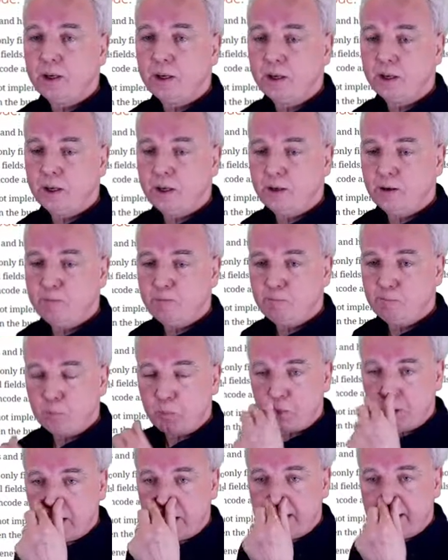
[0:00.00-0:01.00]
Um,
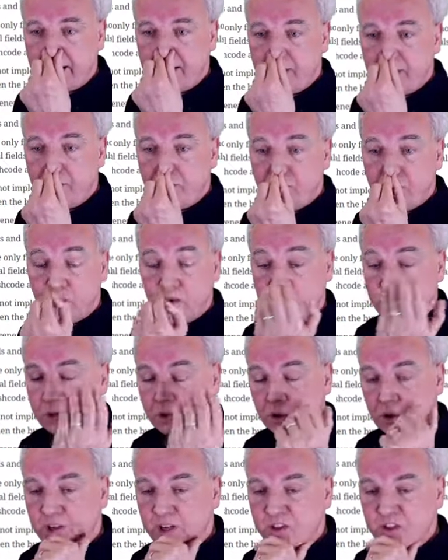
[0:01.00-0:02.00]
and
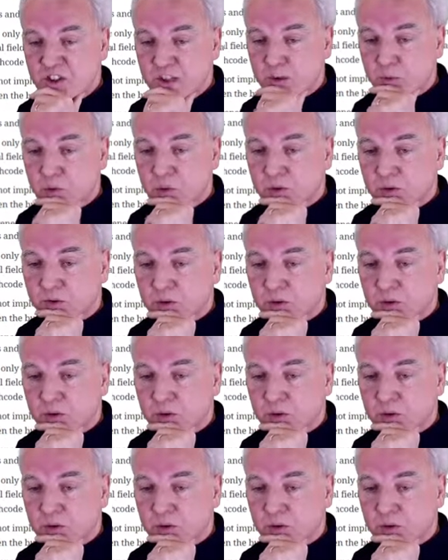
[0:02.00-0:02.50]
in general,